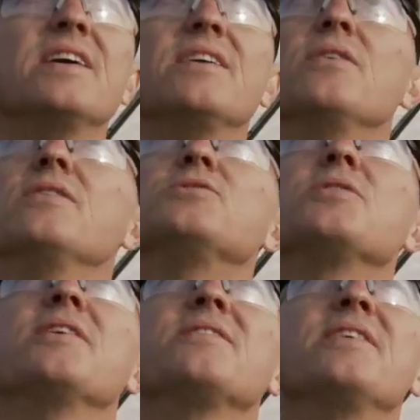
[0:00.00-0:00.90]
you, you
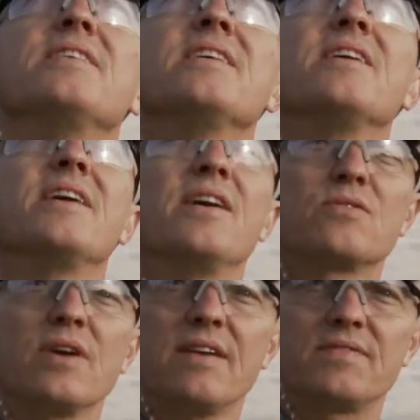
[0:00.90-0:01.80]
hear the uh,
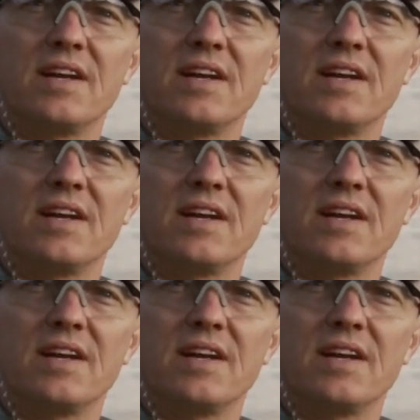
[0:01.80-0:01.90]
aircraft,